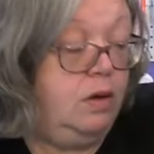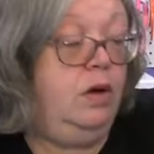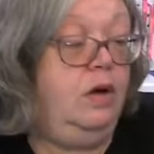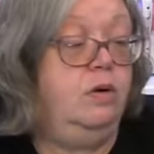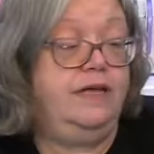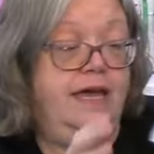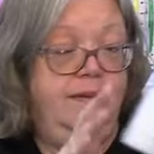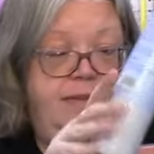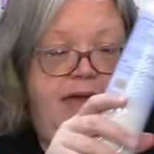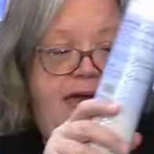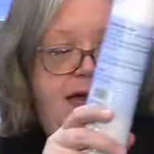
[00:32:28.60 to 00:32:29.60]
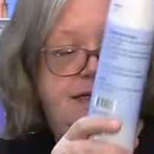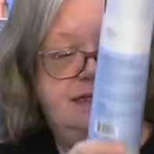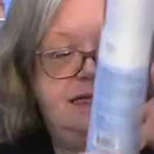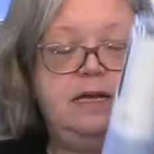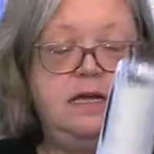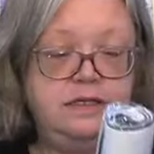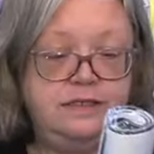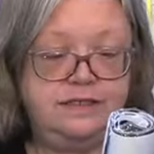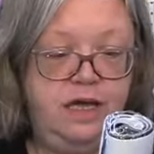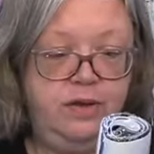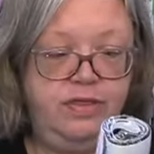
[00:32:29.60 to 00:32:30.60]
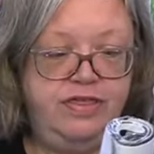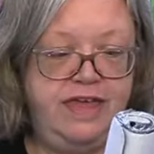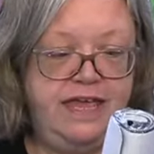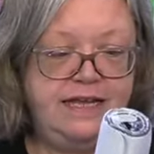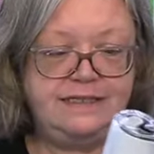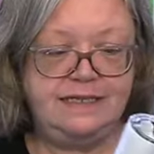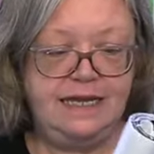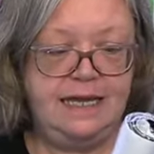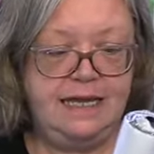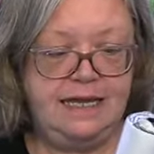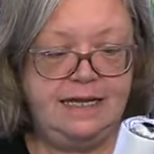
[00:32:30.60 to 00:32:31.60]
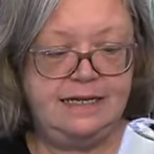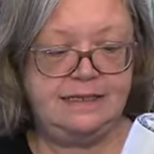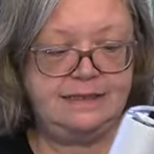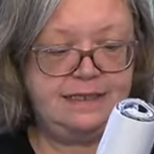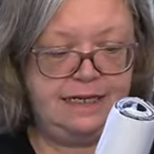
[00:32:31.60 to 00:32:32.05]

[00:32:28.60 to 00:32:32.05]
Oh, game mat. So this is